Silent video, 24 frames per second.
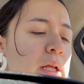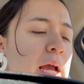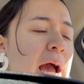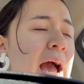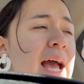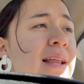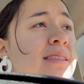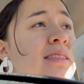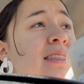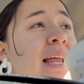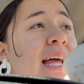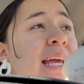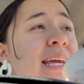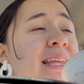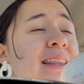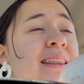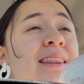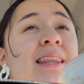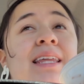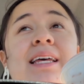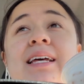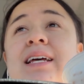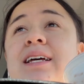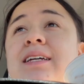I
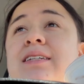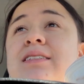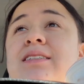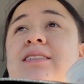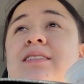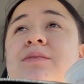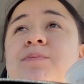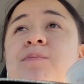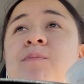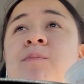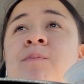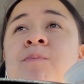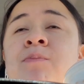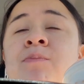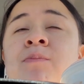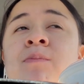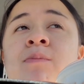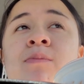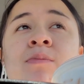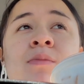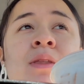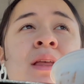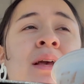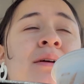like this.
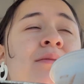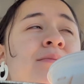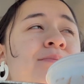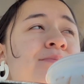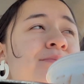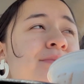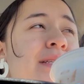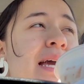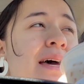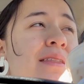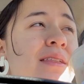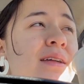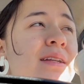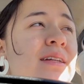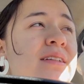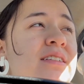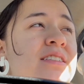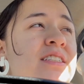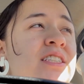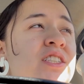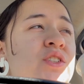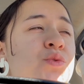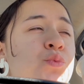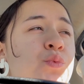Now that
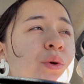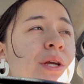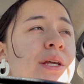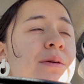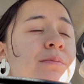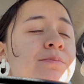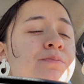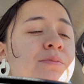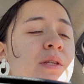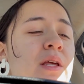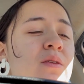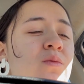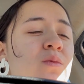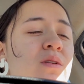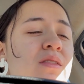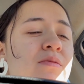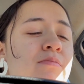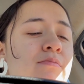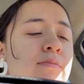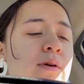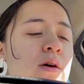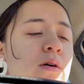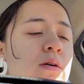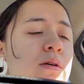it's sweet and with
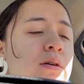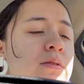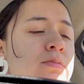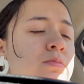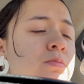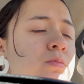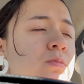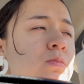milk.